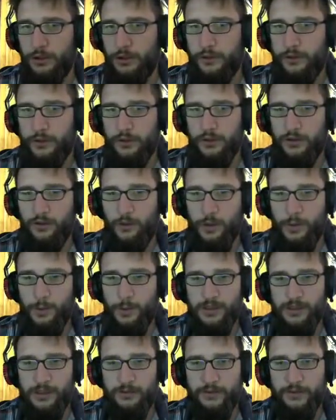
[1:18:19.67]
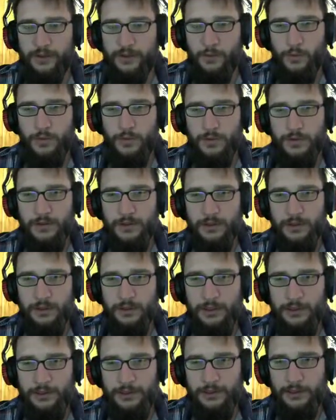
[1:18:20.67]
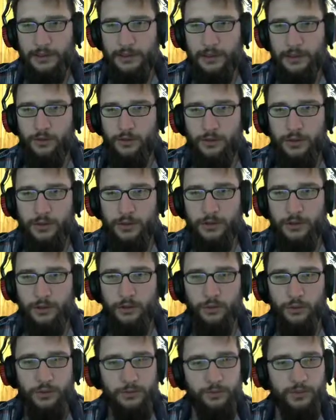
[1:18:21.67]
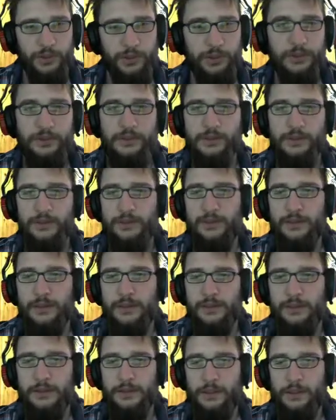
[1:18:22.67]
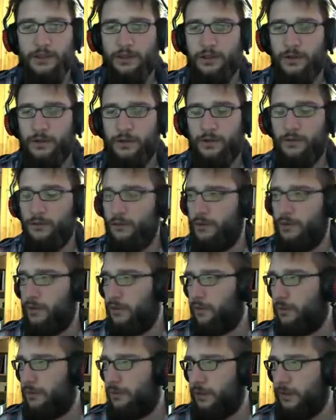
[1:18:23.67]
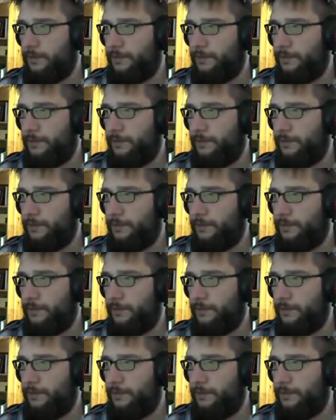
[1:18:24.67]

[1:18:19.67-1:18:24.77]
the Dreamer stuff, and there was another hundred gold pieces in that chest too, so yeah.